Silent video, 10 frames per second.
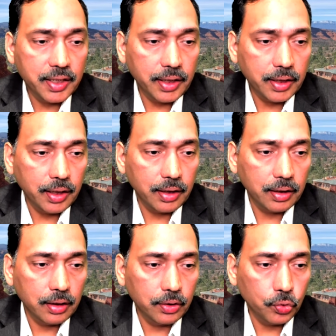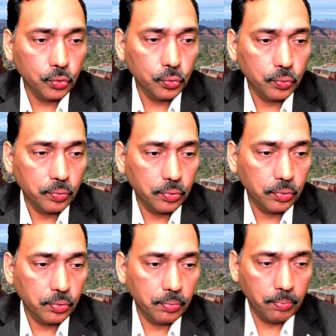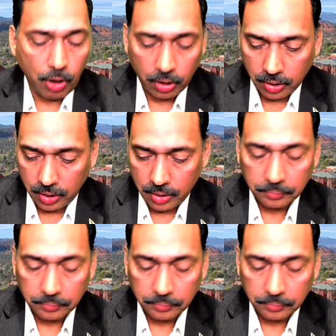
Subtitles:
it in a new box.